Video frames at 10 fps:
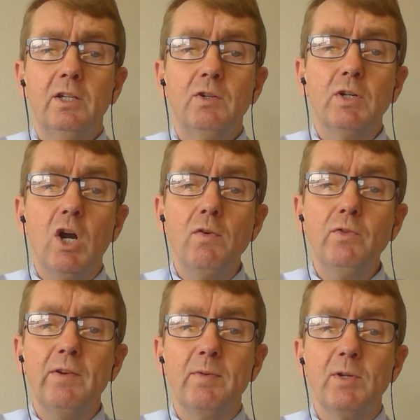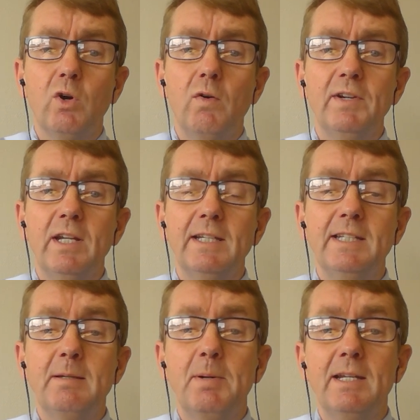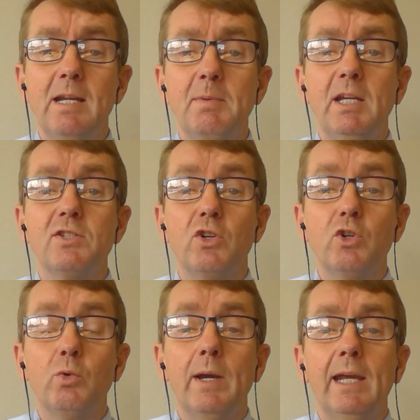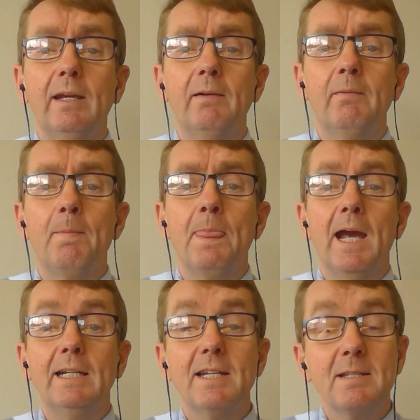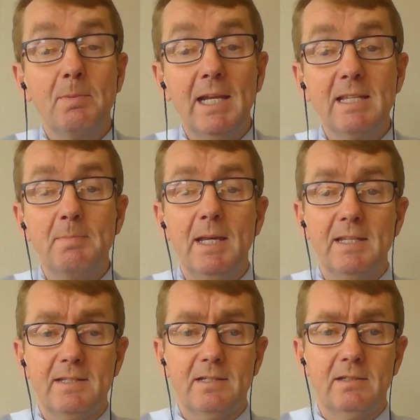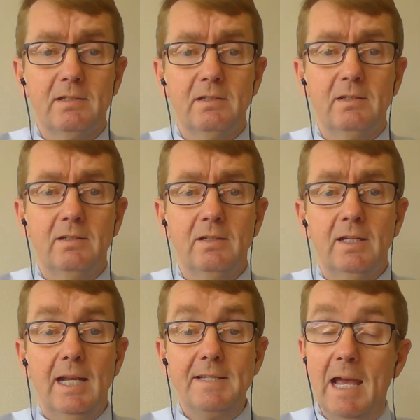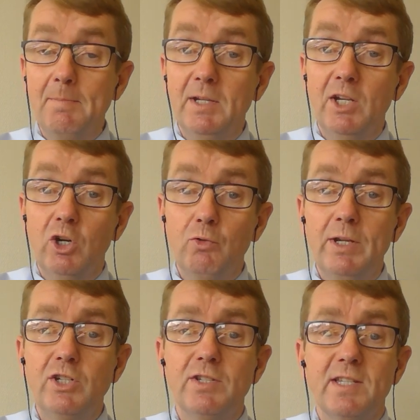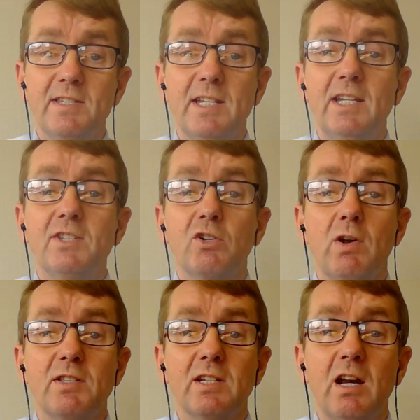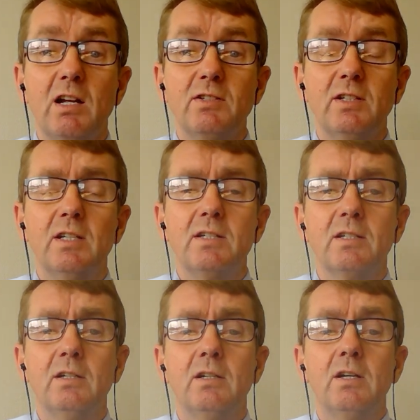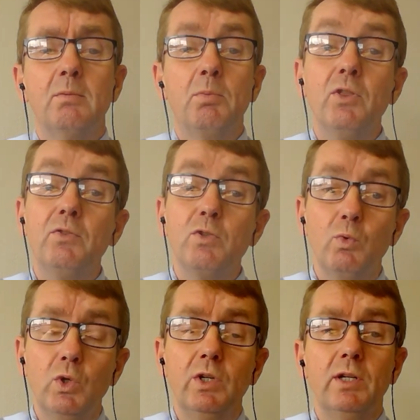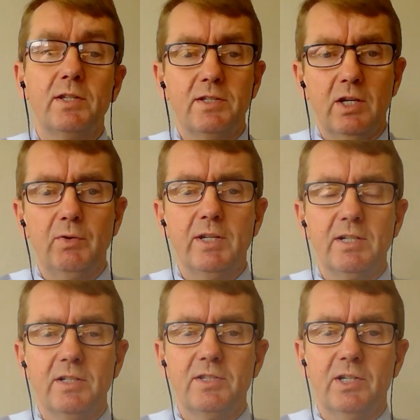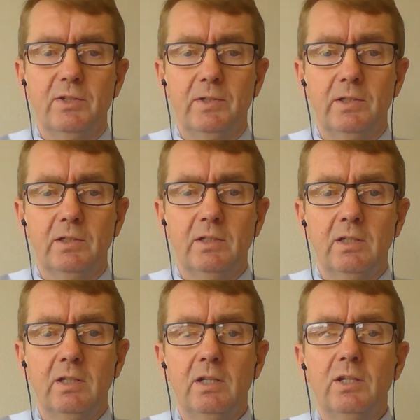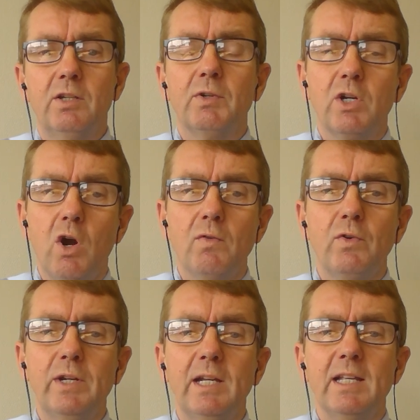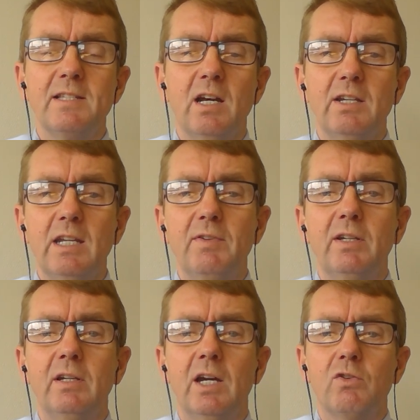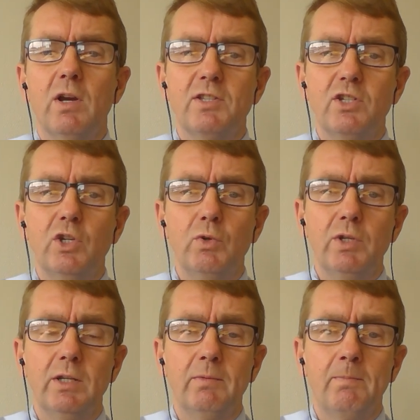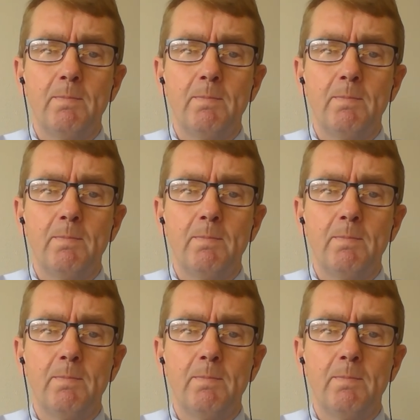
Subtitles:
The recovery from the COVID-19 pandemic is underway and it is place-based. It's happening in our regions and cities across the continent, but there is one serious concern. The recovery is not even across the Union.